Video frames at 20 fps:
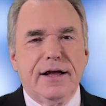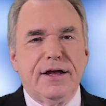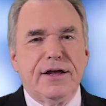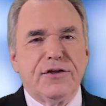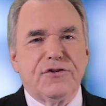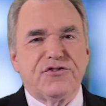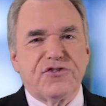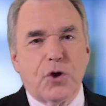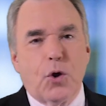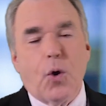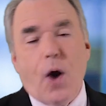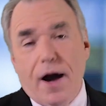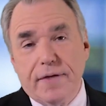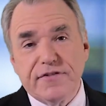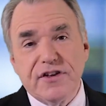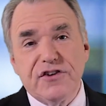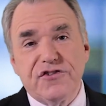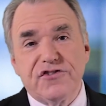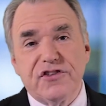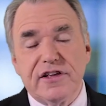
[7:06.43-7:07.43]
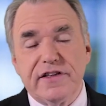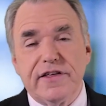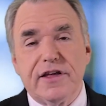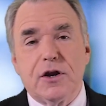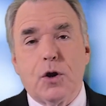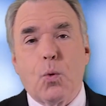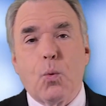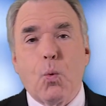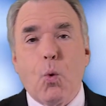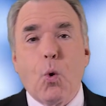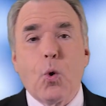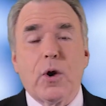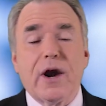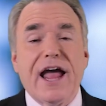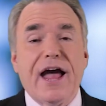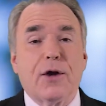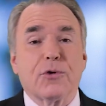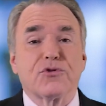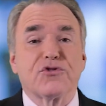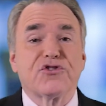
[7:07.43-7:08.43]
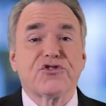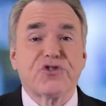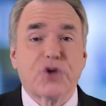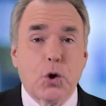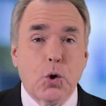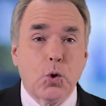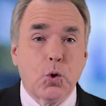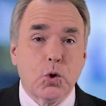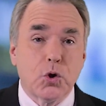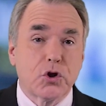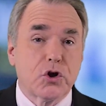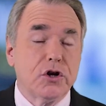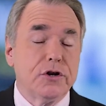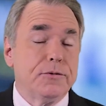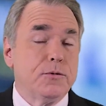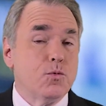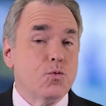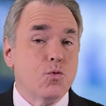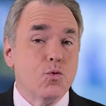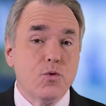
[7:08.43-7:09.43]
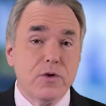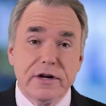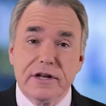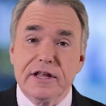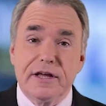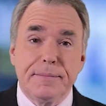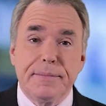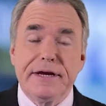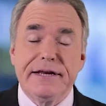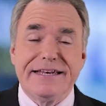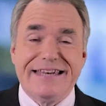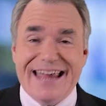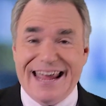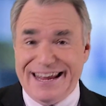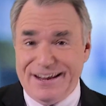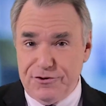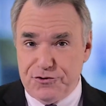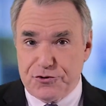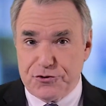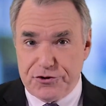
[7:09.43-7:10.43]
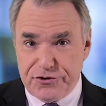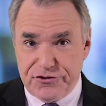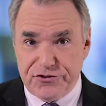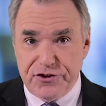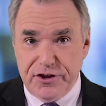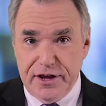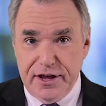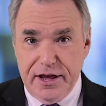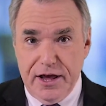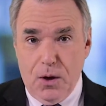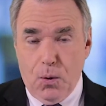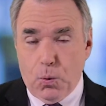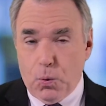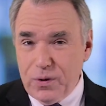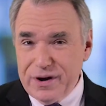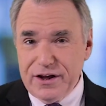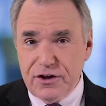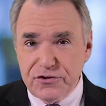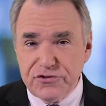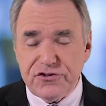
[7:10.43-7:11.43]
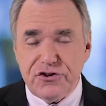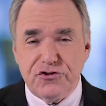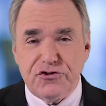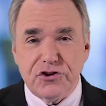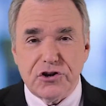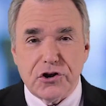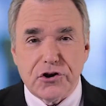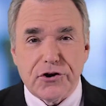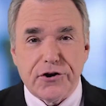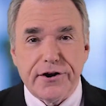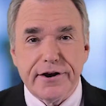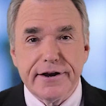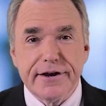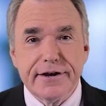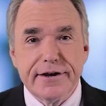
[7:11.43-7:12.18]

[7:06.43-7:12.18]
So obviously then a worn out sole could really be dangerous. What else did you learn?